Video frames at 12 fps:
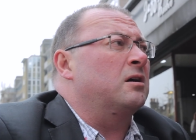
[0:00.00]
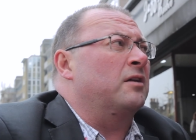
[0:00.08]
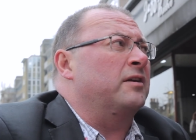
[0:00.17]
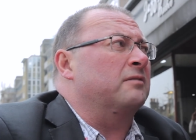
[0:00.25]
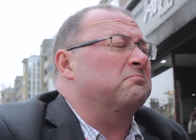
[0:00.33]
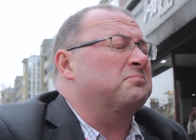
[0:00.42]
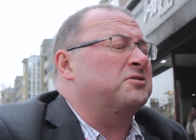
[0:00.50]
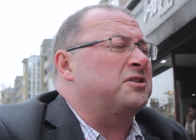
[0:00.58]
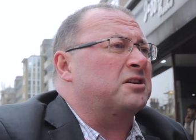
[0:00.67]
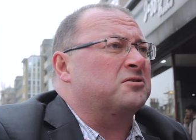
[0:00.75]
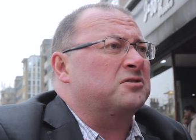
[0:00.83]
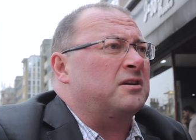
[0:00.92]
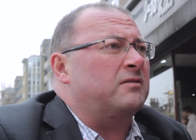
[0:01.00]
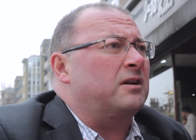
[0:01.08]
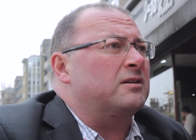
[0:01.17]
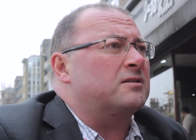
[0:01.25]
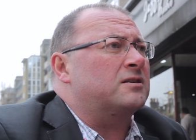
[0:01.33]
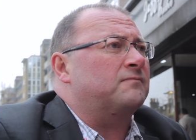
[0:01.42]
I think six or seven
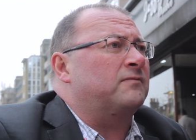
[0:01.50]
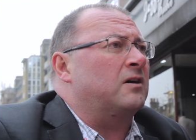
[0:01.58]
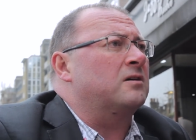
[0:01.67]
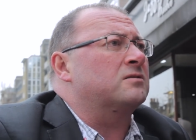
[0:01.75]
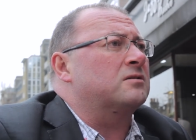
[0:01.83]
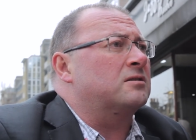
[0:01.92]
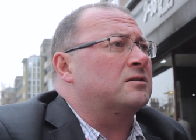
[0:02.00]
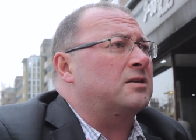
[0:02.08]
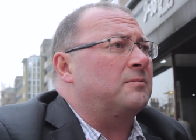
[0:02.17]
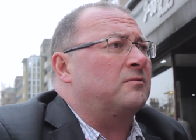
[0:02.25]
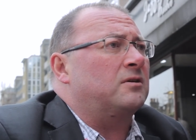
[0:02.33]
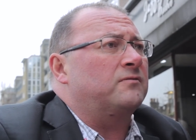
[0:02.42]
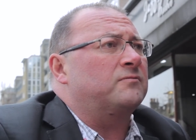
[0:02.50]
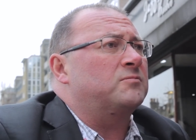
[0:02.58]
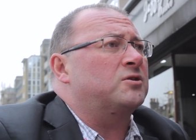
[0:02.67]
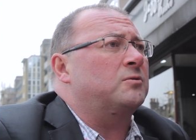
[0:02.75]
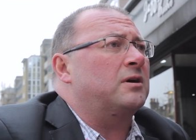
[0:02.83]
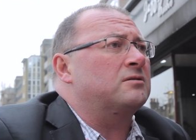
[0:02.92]
lengths faster than Sam Crow from
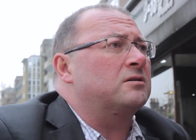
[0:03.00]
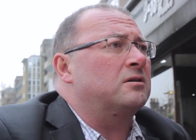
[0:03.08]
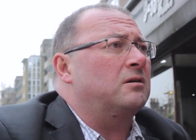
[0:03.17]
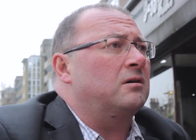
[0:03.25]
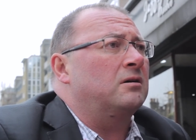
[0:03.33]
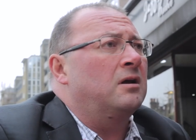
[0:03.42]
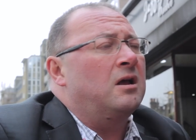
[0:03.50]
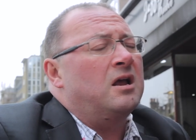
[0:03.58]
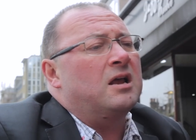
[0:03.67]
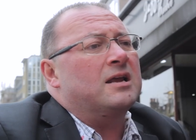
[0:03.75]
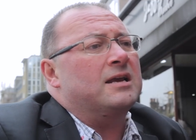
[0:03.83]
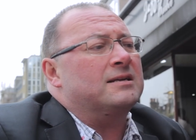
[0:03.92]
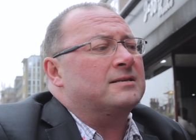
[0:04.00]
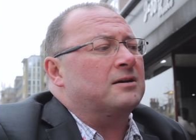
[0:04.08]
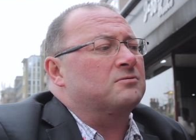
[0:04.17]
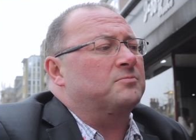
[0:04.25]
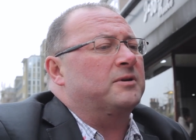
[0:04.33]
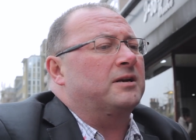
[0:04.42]
two out to the line. It
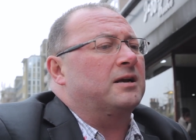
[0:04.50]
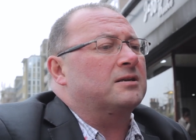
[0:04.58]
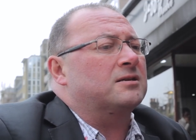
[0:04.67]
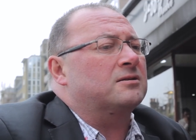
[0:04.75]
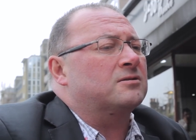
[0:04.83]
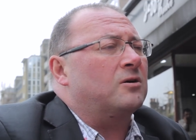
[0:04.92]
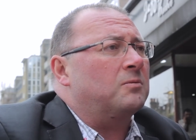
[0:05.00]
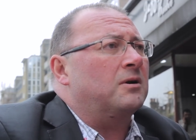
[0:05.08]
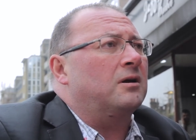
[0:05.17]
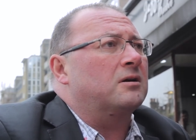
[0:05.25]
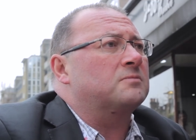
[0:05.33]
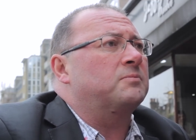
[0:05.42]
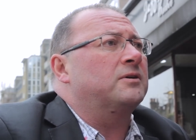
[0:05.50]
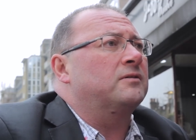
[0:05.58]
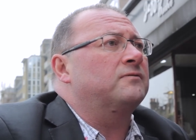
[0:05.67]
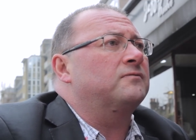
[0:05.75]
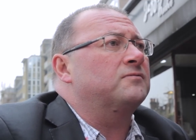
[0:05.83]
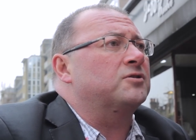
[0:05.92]
tells me that's a top class bit
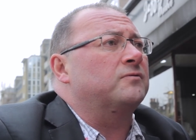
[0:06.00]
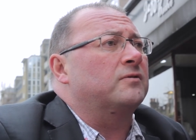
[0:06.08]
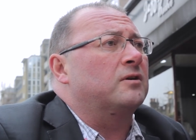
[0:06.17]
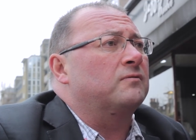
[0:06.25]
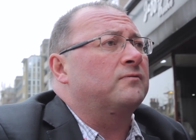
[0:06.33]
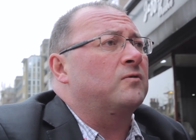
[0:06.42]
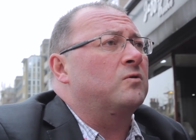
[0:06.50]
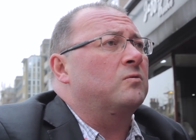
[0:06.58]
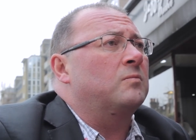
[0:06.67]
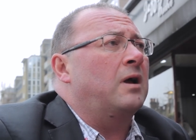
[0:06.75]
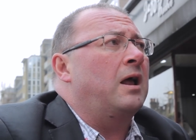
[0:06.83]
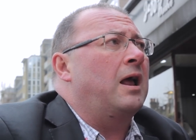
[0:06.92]
of juvenile form,